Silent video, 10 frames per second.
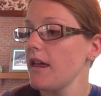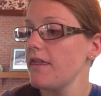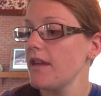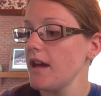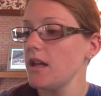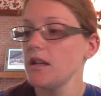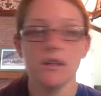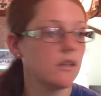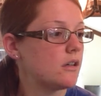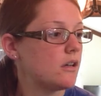
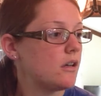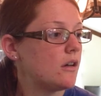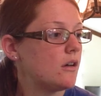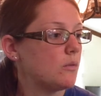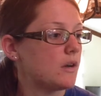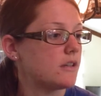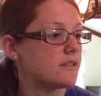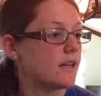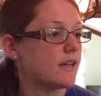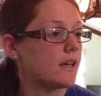Then, what else
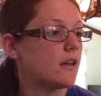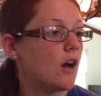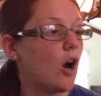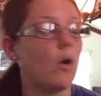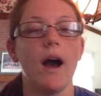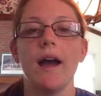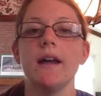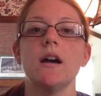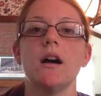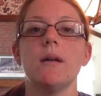did I get? Oh,
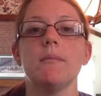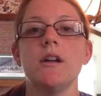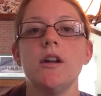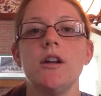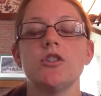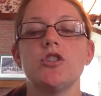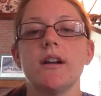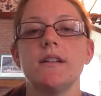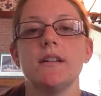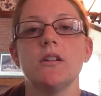I struck
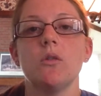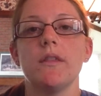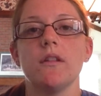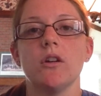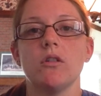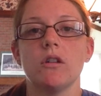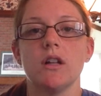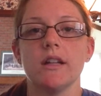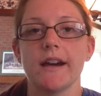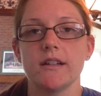a deal with a local
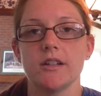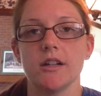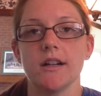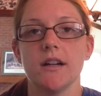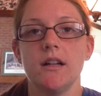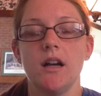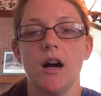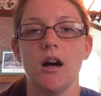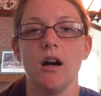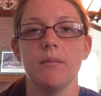collector
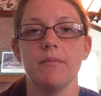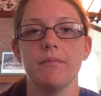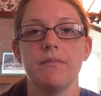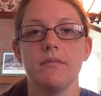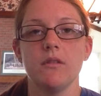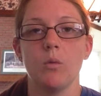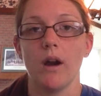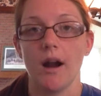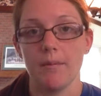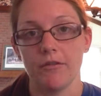
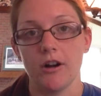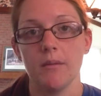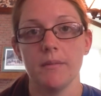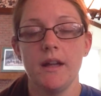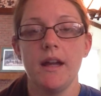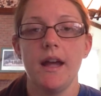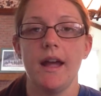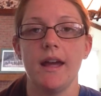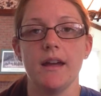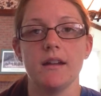where I'm from,
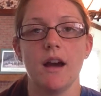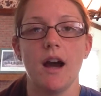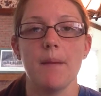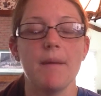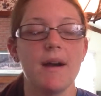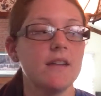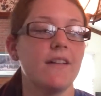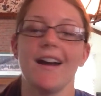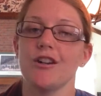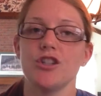and I might have
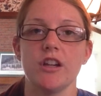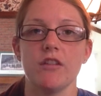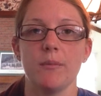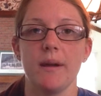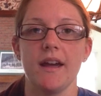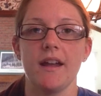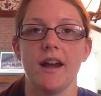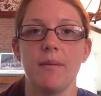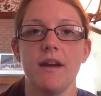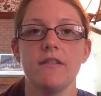actually overpaid. I
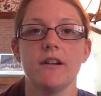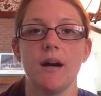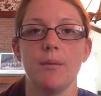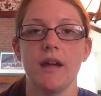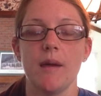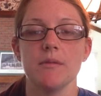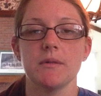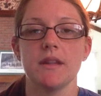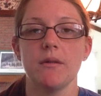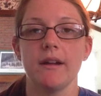paid for a couple games,
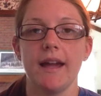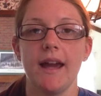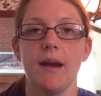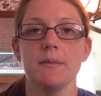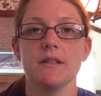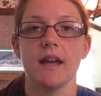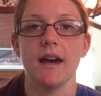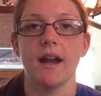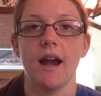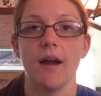but they were games
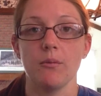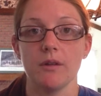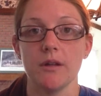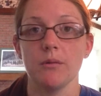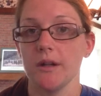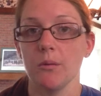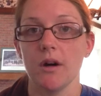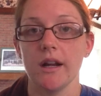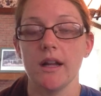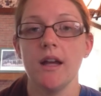that I really, really
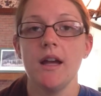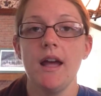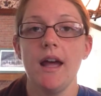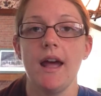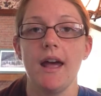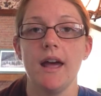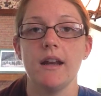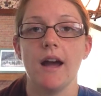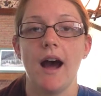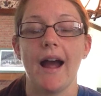wanted, and
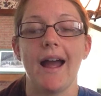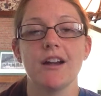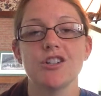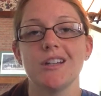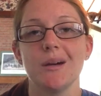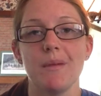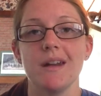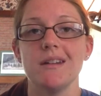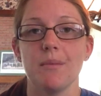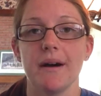I actually
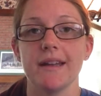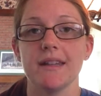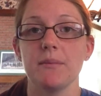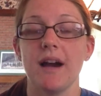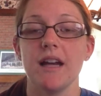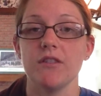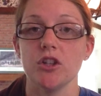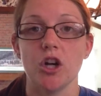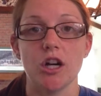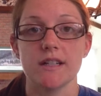committed to buying them kind of a
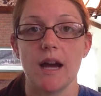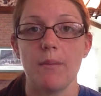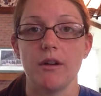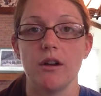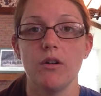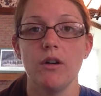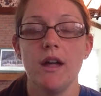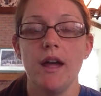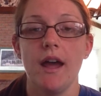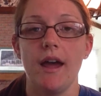long time ago,
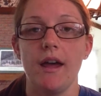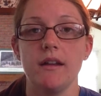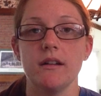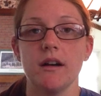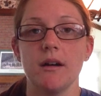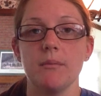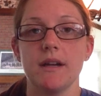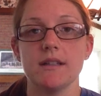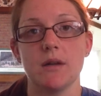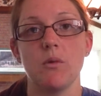and
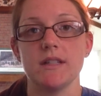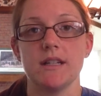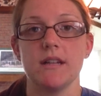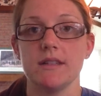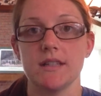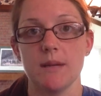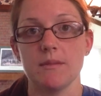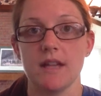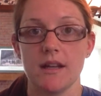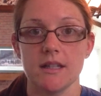because I wasn't in the same
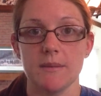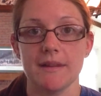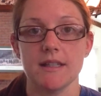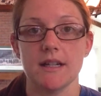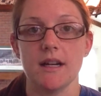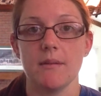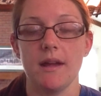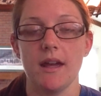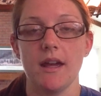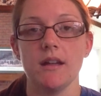state as him at the time,
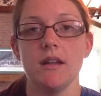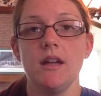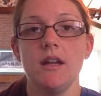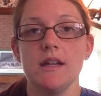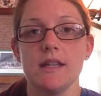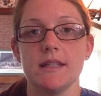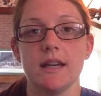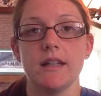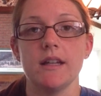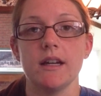and he
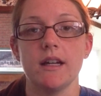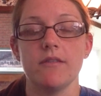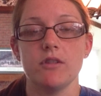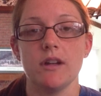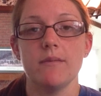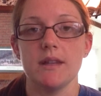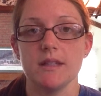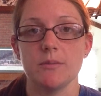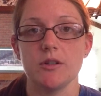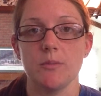said, like, if you give me
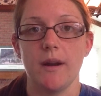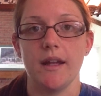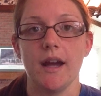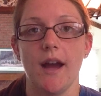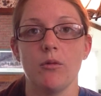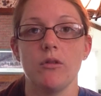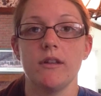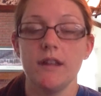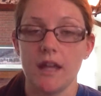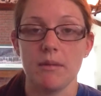this much money, I will
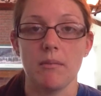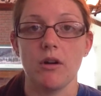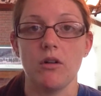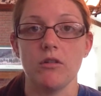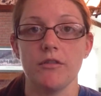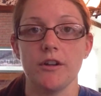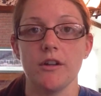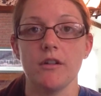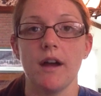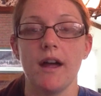keep them on hold for you.